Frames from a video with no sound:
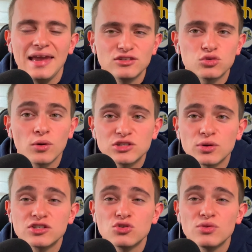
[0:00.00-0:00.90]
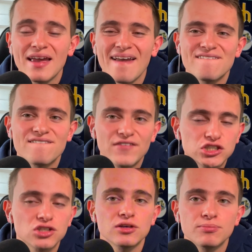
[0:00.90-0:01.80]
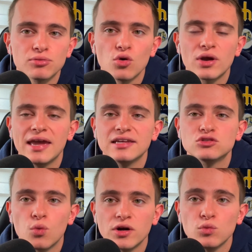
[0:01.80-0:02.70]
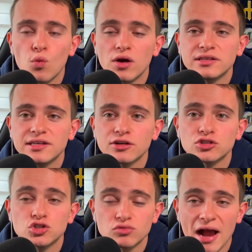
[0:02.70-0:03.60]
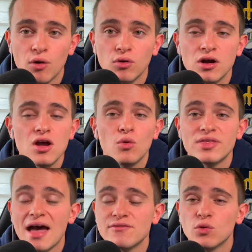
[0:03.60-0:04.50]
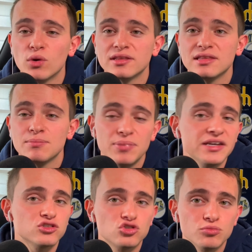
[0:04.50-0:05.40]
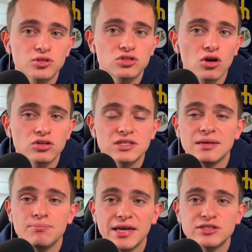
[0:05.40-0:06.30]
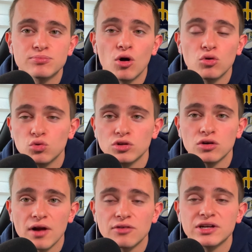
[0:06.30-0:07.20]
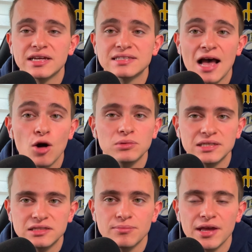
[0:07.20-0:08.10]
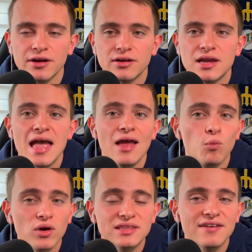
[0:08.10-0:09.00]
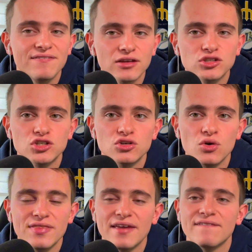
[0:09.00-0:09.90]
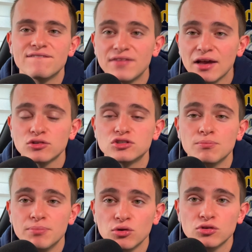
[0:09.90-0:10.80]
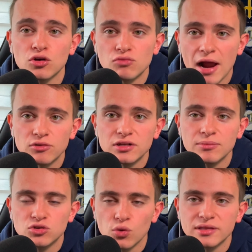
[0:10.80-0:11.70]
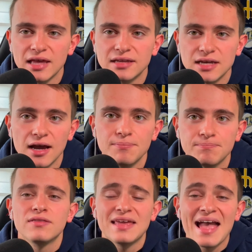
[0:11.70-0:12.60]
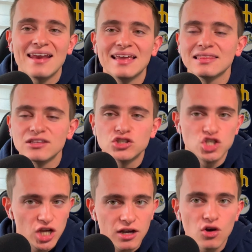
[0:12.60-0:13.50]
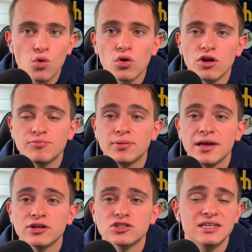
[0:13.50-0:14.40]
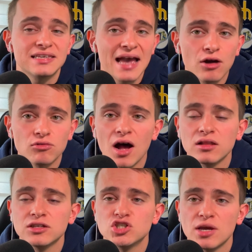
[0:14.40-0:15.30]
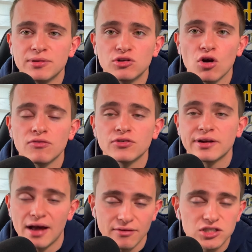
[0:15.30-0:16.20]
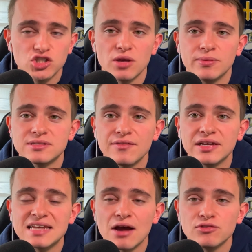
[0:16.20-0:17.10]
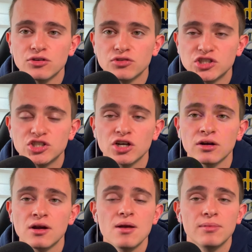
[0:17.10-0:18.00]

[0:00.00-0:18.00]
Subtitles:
In 2022, they officially broke a 21-year drought with having one of the biggest superstars in baseball, Julio Rodriguez, help lead them there. And what did they fail to do? They failed to build around him during that time. They had a legit core of players in Cal Raleigh, J.P. Crawford, and obviously J.P.'s having a down year this year.